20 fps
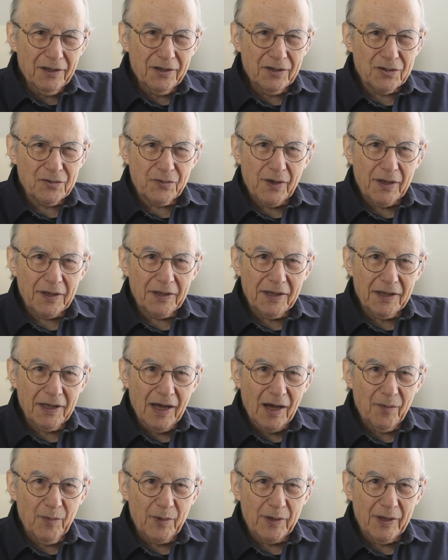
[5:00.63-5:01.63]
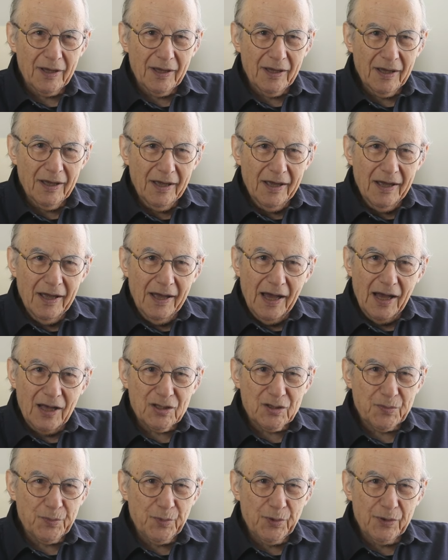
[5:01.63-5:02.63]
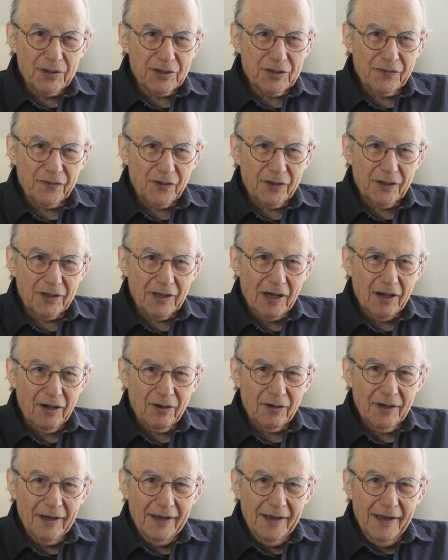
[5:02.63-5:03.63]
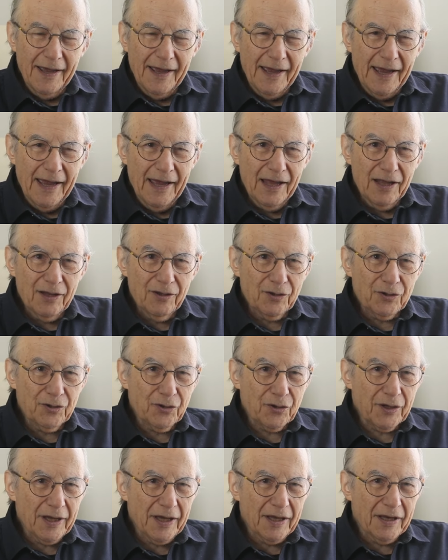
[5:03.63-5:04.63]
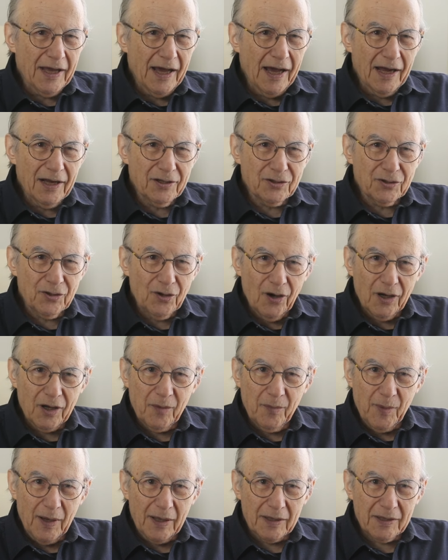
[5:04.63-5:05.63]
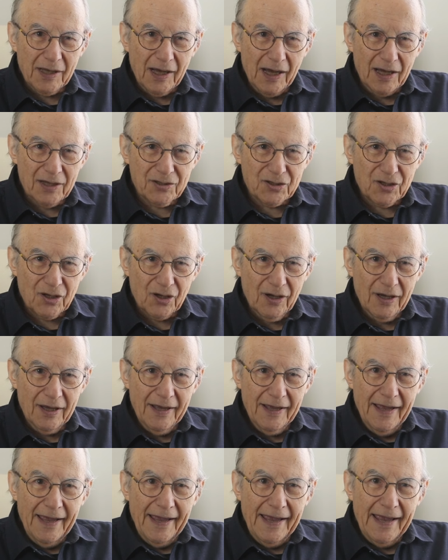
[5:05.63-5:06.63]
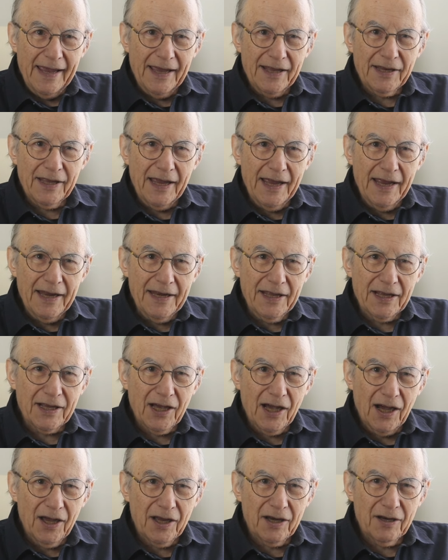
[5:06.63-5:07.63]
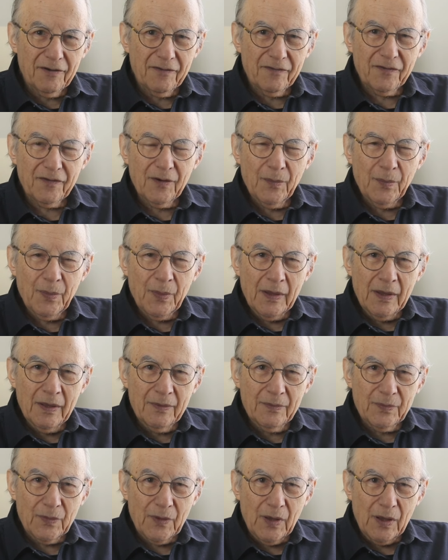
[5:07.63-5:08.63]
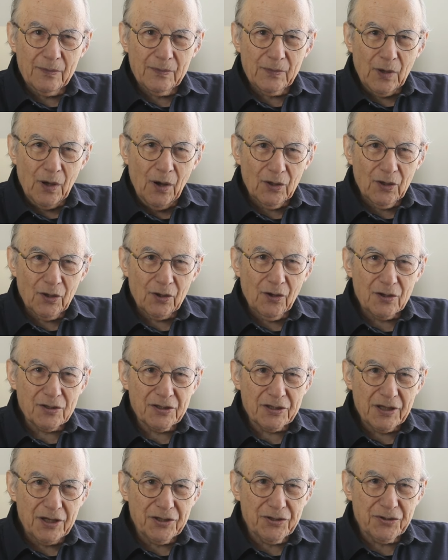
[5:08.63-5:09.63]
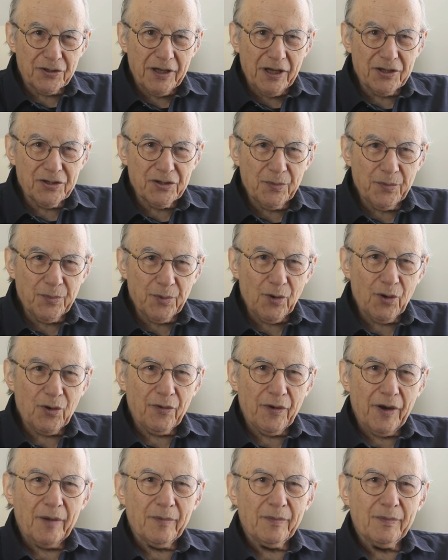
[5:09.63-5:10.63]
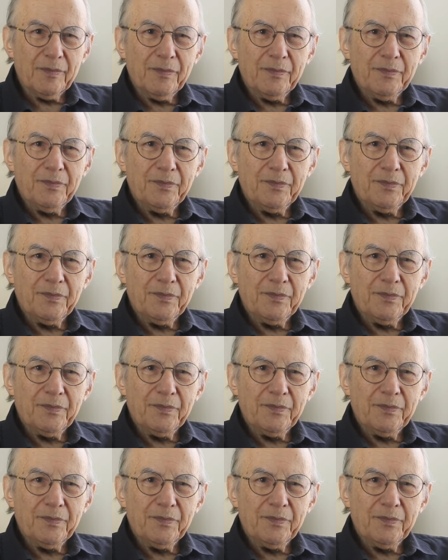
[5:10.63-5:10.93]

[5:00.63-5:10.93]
The Israeli lobby has put its foot down, and you cannot talk about Gaza in any kind of Holocaust education program.